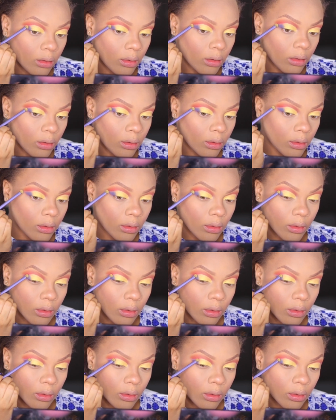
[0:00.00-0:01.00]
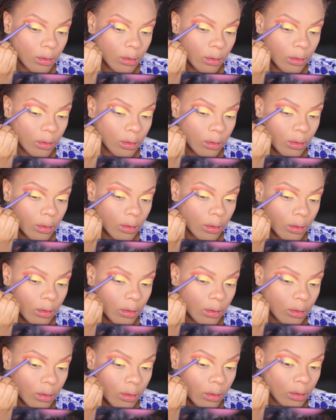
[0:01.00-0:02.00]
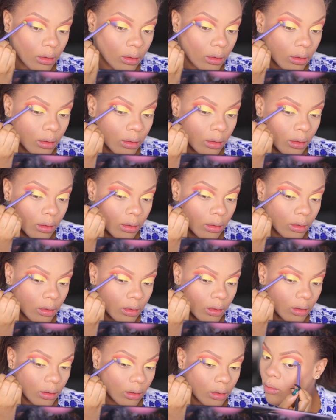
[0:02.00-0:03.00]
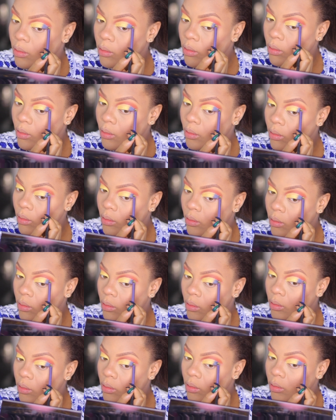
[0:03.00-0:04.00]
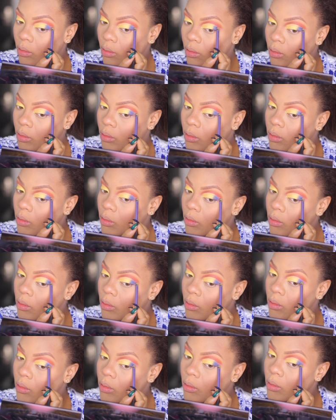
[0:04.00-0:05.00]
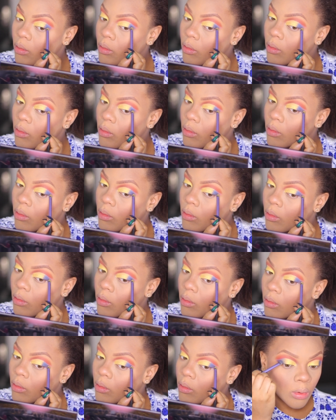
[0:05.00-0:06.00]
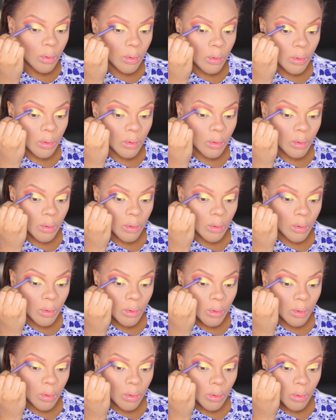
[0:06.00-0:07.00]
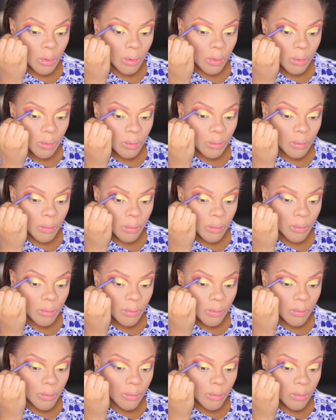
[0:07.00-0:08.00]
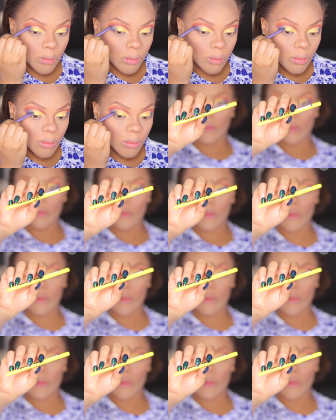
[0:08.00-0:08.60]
in with this navy blue shade called Mystery. It's a shimmer shade as well, and it's so pretty. I use this in the outer corners of my eyes. So lovely. I'm